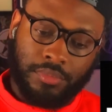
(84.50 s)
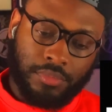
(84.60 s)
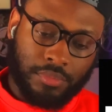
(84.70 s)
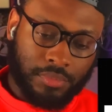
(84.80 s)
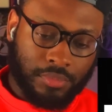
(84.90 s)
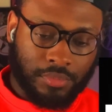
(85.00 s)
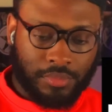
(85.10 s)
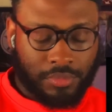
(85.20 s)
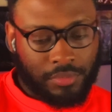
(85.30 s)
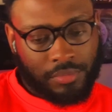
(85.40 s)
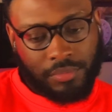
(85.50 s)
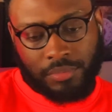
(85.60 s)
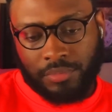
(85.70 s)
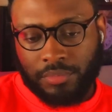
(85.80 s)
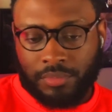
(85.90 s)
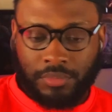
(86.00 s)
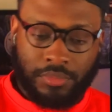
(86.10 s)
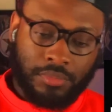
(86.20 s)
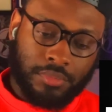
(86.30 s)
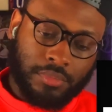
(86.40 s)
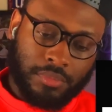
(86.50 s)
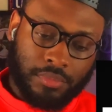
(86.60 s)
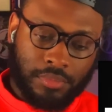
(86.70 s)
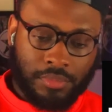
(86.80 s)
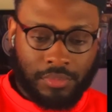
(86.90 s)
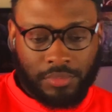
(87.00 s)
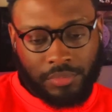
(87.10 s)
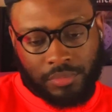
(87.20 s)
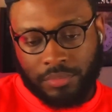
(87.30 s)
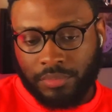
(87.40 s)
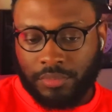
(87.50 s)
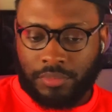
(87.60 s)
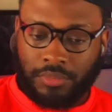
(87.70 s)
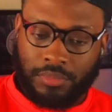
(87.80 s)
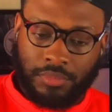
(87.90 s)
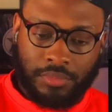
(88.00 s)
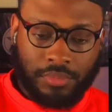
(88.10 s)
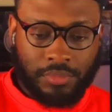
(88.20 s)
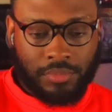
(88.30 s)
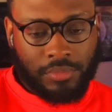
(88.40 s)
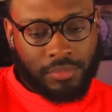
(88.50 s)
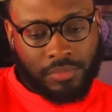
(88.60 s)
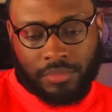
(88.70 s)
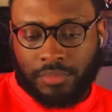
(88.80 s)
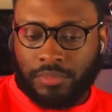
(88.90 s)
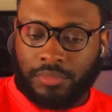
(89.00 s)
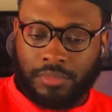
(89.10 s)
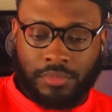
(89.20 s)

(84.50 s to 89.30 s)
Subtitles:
(no one is talking)